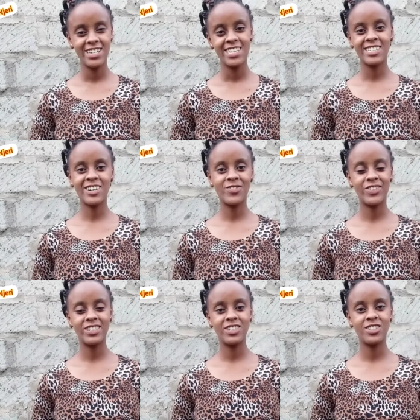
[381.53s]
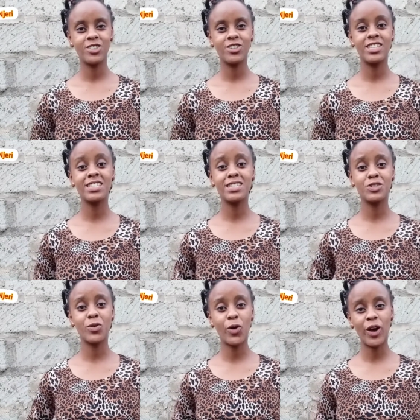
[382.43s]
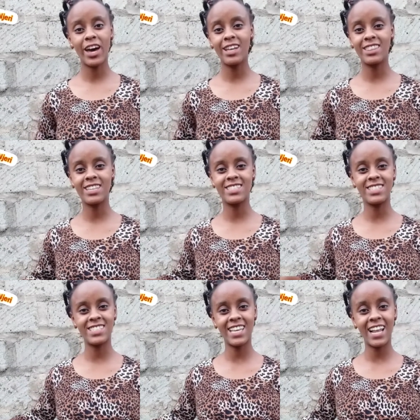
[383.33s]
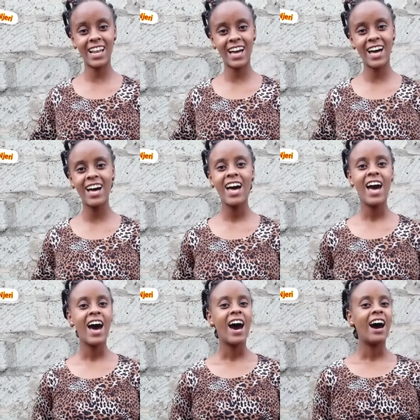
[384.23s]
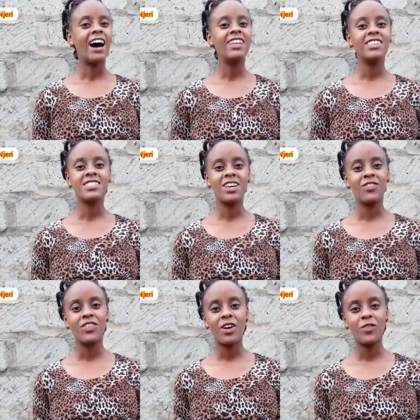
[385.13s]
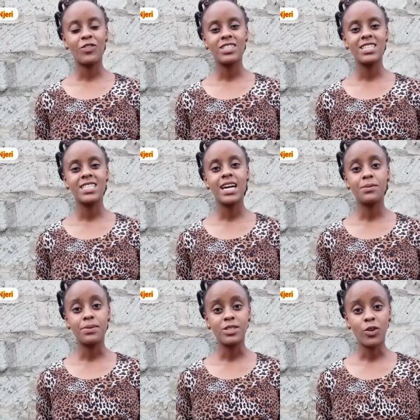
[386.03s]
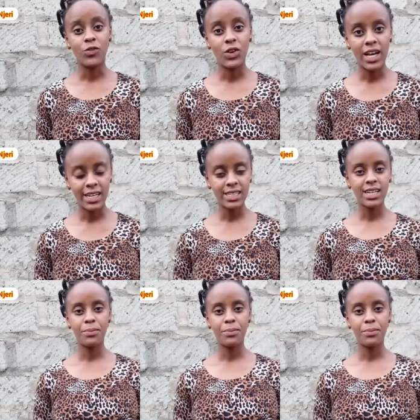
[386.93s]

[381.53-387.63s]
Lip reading: Ground variation, this is where the seller and the surveyor visit that piece of land.